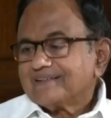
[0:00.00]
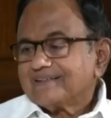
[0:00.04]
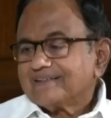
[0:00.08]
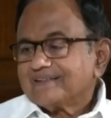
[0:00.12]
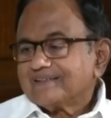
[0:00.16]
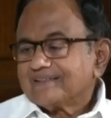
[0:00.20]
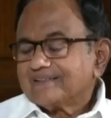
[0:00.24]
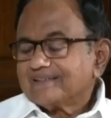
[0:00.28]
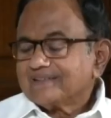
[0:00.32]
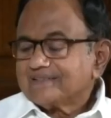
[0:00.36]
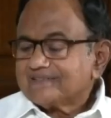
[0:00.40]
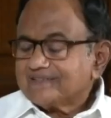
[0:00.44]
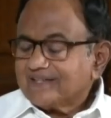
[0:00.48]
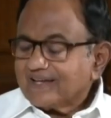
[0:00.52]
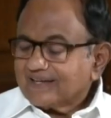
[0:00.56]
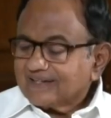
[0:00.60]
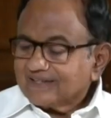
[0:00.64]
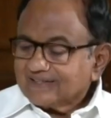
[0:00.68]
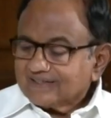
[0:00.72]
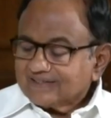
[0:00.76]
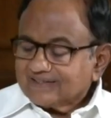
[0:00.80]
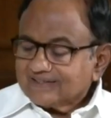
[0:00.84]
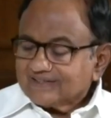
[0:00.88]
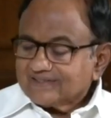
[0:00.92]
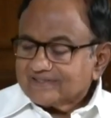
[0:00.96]
The
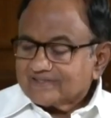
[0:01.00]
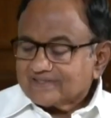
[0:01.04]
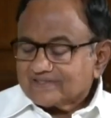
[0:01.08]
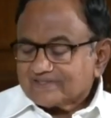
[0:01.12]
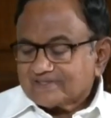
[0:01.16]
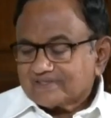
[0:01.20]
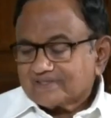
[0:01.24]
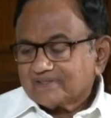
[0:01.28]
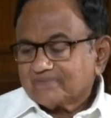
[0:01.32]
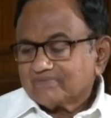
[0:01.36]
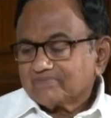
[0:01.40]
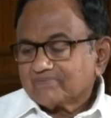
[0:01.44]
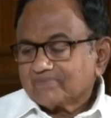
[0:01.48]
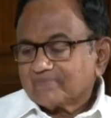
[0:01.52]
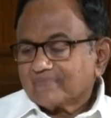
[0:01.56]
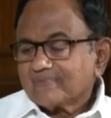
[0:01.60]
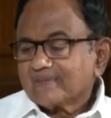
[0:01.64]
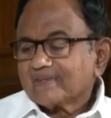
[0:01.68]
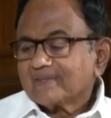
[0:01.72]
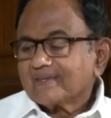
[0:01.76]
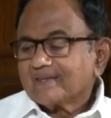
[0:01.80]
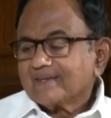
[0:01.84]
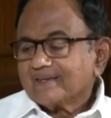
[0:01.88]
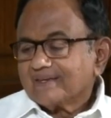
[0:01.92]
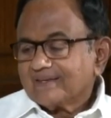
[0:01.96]
second is
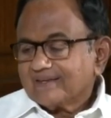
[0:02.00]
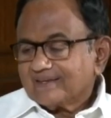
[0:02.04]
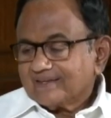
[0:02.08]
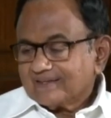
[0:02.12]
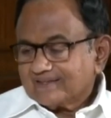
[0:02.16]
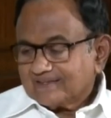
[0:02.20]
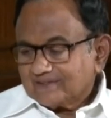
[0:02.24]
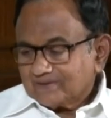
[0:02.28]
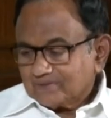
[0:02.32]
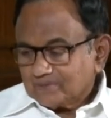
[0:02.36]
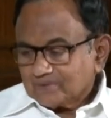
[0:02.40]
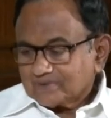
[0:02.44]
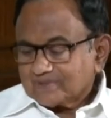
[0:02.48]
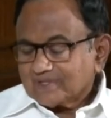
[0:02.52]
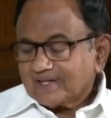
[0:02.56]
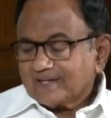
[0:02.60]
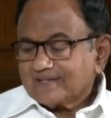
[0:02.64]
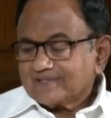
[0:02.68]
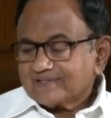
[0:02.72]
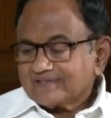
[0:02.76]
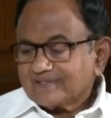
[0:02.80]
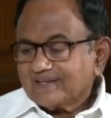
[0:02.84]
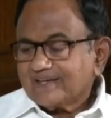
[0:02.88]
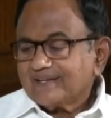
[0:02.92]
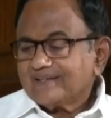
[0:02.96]
what I
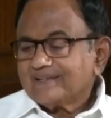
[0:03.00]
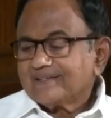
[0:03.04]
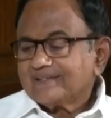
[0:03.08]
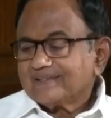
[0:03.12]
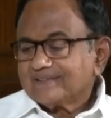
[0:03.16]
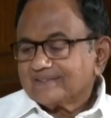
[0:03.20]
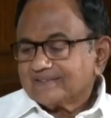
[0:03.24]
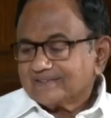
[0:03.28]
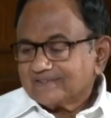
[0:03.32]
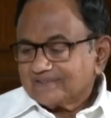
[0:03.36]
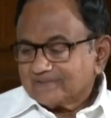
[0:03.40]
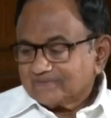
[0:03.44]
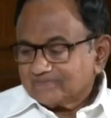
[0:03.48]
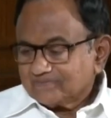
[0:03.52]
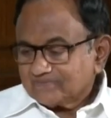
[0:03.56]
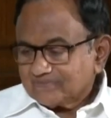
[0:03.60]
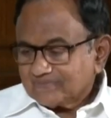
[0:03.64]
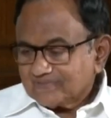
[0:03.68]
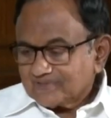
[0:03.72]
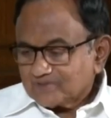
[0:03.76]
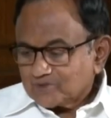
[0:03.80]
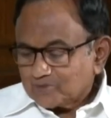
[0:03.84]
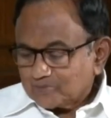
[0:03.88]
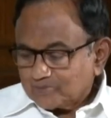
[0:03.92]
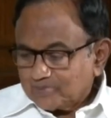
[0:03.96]
said,
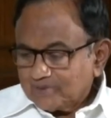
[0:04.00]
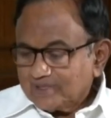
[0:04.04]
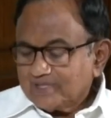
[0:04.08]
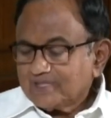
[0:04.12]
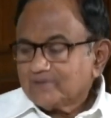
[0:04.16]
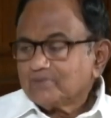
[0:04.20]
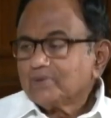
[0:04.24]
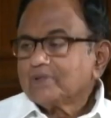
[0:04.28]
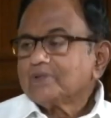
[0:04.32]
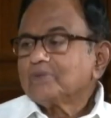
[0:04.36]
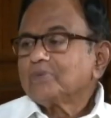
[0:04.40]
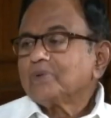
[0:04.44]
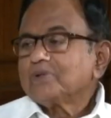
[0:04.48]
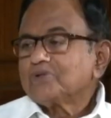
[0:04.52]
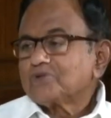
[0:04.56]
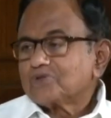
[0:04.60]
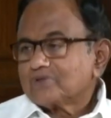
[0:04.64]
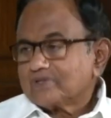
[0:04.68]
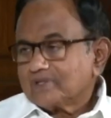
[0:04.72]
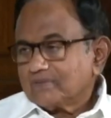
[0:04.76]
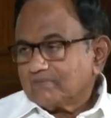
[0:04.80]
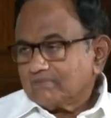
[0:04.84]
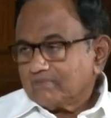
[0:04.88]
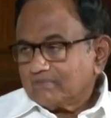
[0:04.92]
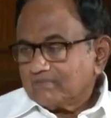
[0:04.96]
the speed with which
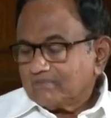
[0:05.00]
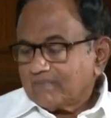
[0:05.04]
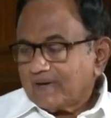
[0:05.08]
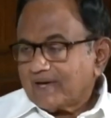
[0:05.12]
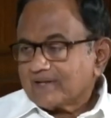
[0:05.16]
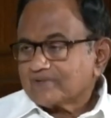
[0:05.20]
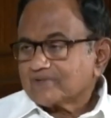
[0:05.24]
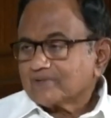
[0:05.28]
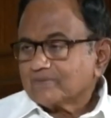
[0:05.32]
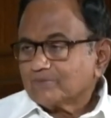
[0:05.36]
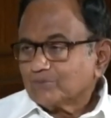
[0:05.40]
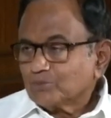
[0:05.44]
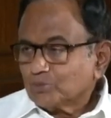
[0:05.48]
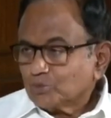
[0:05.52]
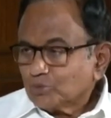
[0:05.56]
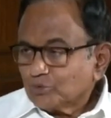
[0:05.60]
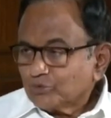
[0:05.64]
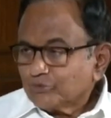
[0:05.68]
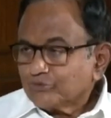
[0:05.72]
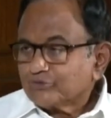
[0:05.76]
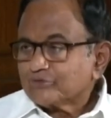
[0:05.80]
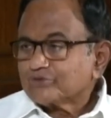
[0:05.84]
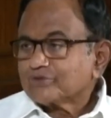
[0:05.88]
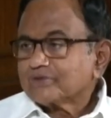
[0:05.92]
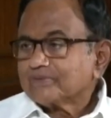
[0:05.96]
the matter
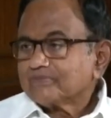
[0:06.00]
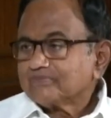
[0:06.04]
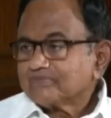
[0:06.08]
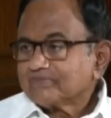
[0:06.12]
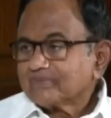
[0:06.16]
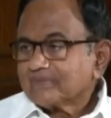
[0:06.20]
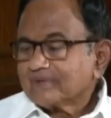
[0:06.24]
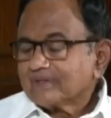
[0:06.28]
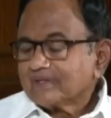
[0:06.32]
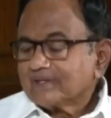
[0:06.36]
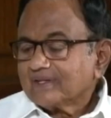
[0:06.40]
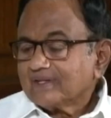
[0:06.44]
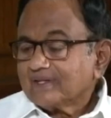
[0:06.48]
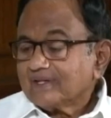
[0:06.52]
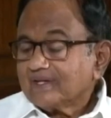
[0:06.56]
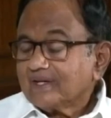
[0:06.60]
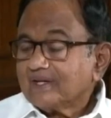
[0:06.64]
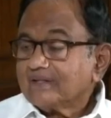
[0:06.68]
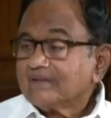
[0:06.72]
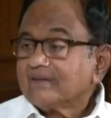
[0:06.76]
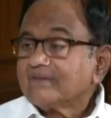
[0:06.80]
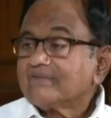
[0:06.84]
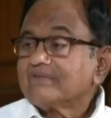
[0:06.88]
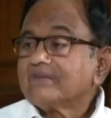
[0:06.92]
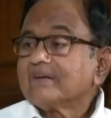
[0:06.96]
moved.
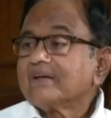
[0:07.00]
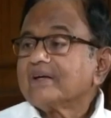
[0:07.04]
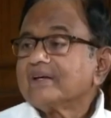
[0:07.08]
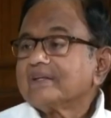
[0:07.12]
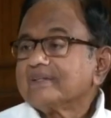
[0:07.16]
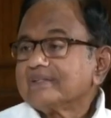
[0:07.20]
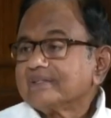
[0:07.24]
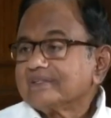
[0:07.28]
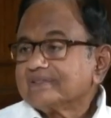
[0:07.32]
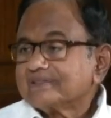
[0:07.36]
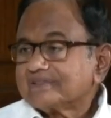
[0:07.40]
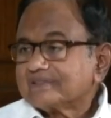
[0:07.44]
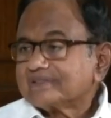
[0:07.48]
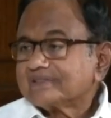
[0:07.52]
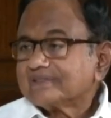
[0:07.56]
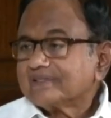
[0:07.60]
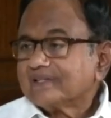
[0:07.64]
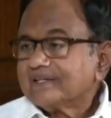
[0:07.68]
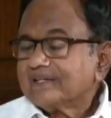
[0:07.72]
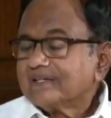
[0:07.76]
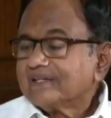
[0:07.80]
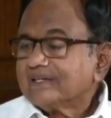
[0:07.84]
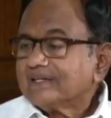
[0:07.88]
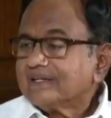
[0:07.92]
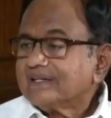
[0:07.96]
And the third is
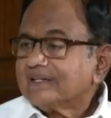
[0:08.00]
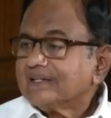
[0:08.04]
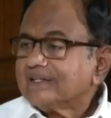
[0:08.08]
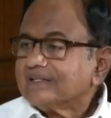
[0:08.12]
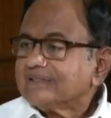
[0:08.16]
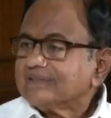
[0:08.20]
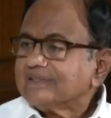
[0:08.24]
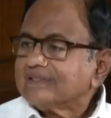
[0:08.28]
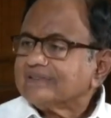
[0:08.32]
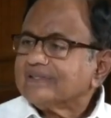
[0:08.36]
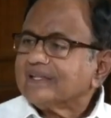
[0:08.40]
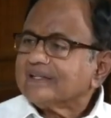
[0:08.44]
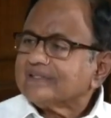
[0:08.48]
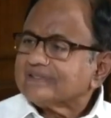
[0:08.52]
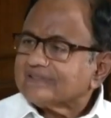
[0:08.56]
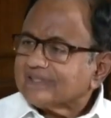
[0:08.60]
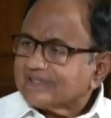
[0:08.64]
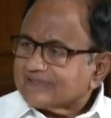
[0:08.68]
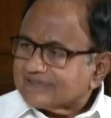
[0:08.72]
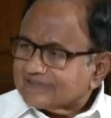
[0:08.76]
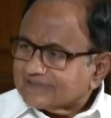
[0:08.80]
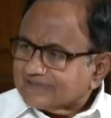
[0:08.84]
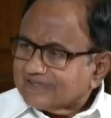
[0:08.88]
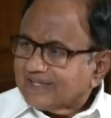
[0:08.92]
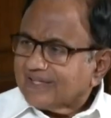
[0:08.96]
that there is a
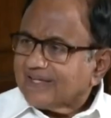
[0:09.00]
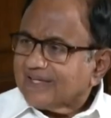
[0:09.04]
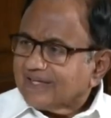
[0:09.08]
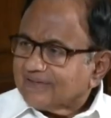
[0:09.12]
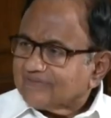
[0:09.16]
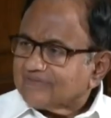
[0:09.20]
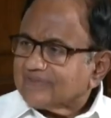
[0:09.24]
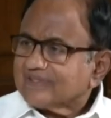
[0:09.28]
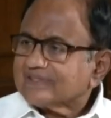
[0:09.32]
stay of the